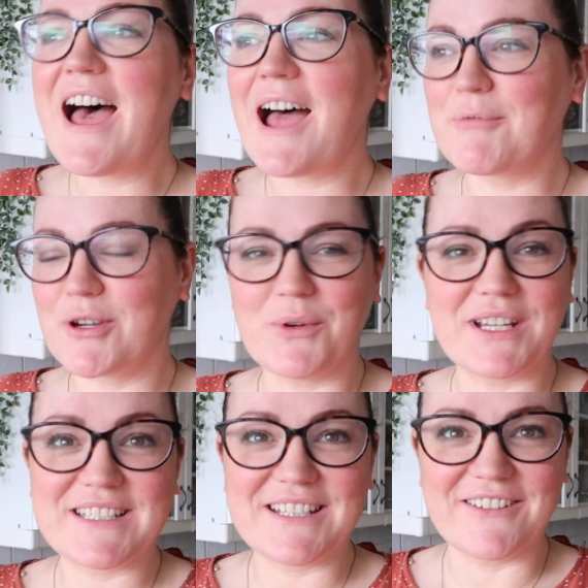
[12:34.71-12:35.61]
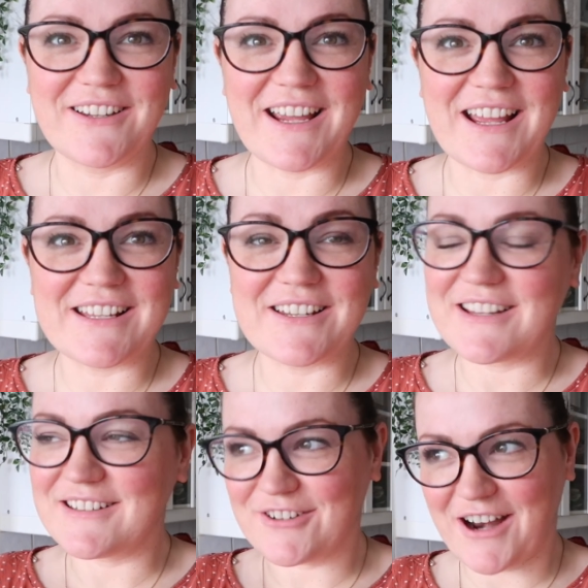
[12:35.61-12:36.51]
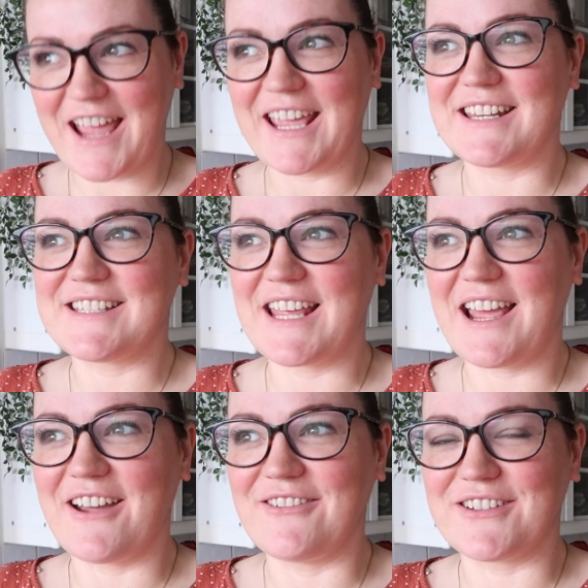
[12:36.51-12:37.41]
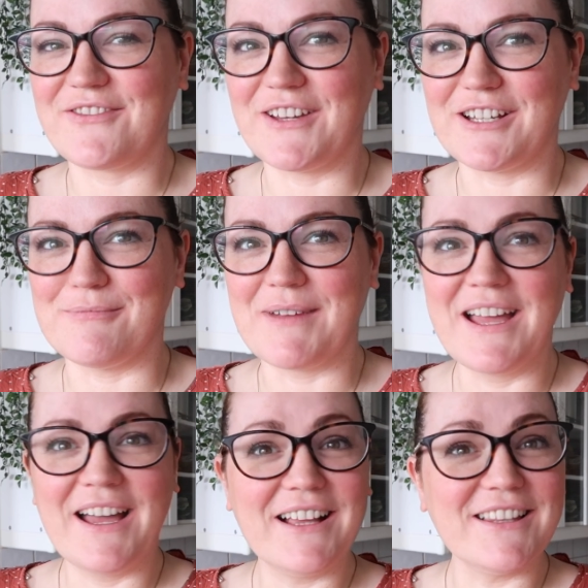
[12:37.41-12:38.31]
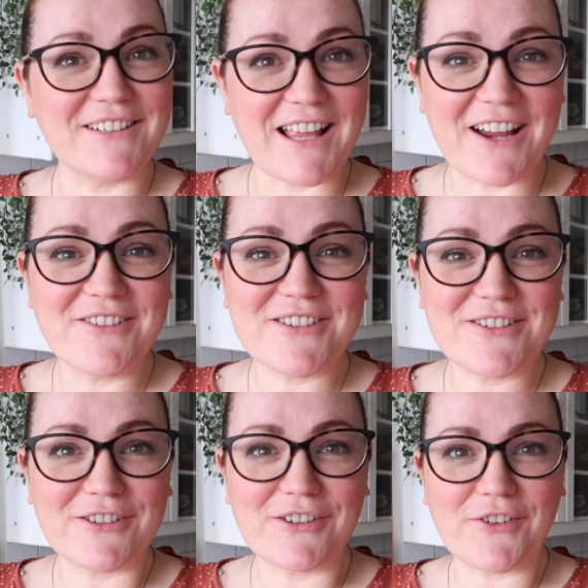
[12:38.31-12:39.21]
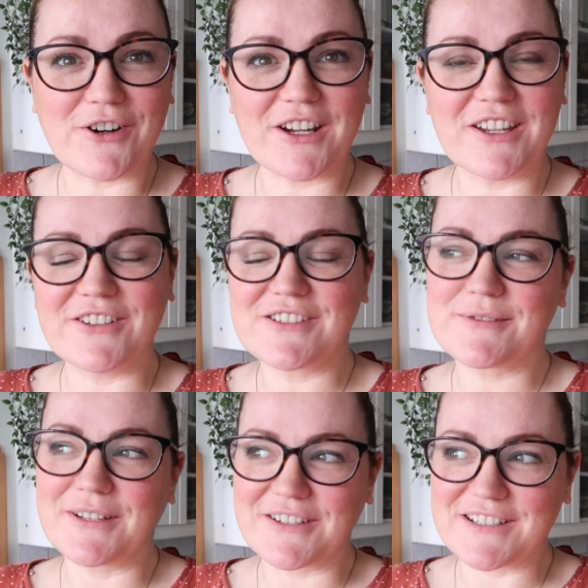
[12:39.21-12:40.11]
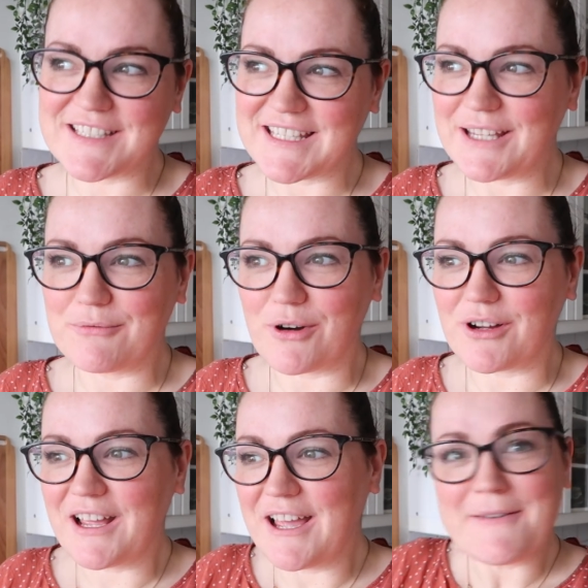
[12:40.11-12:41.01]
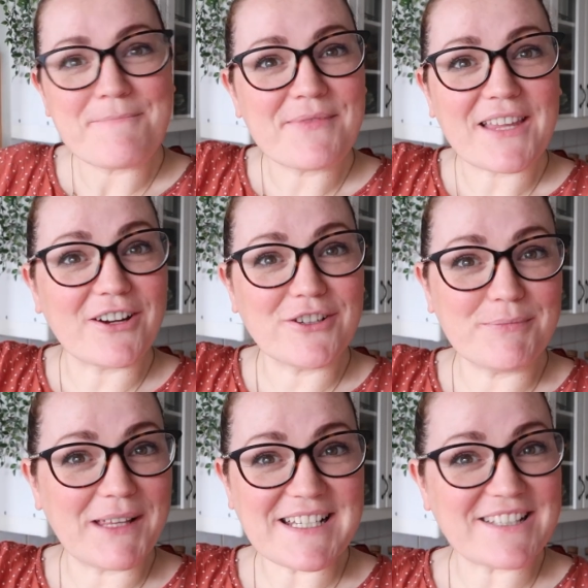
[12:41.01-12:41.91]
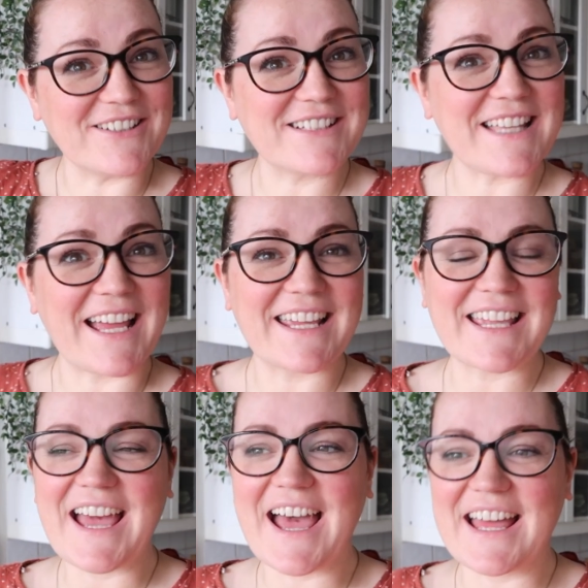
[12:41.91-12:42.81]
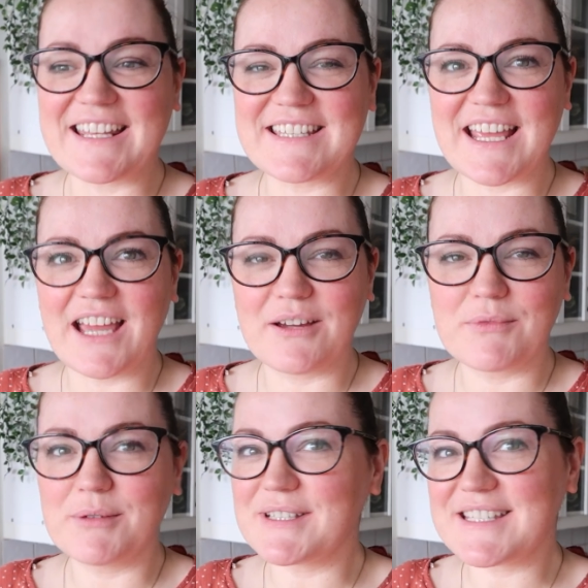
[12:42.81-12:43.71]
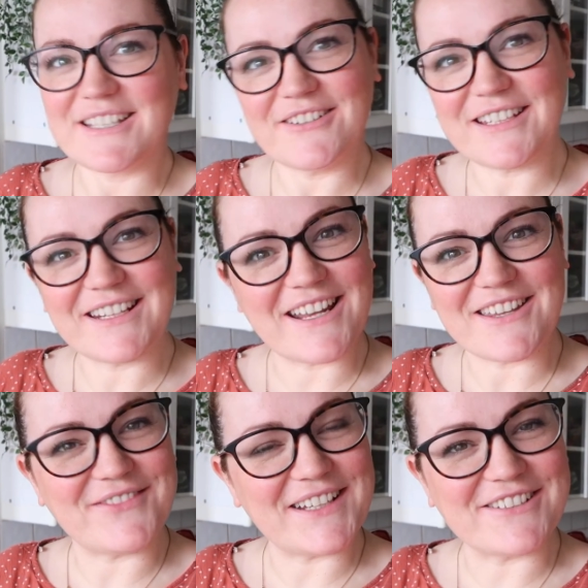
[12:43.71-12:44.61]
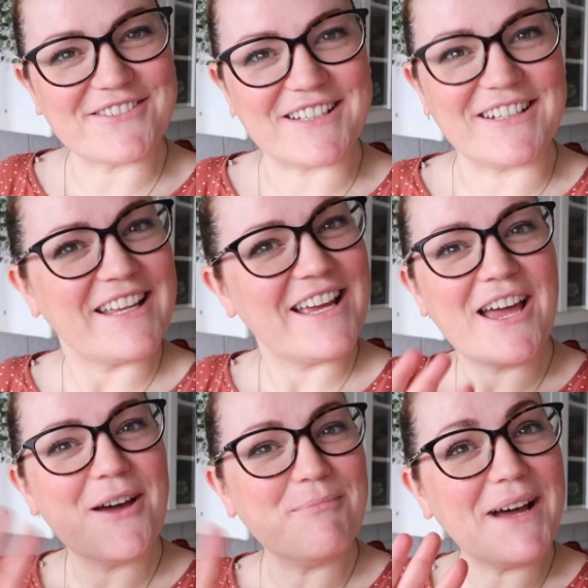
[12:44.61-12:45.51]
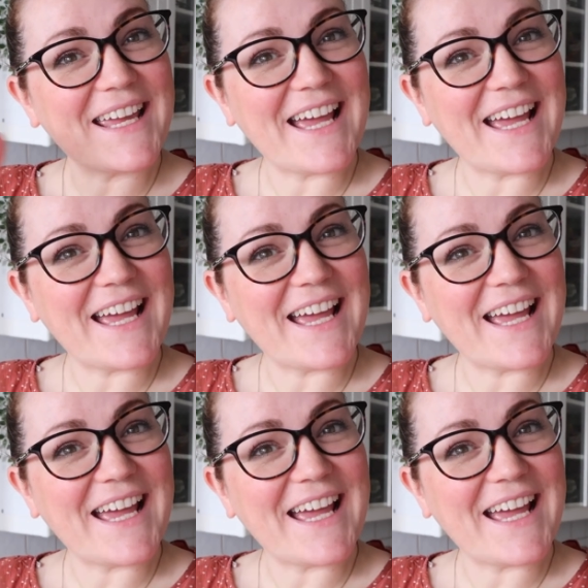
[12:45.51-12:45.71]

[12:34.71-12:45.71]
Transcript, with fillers: I'm going to try and set out to film a little house tour for you so you can see what our new place looks like. And uh, we will see you in another video soon. Bye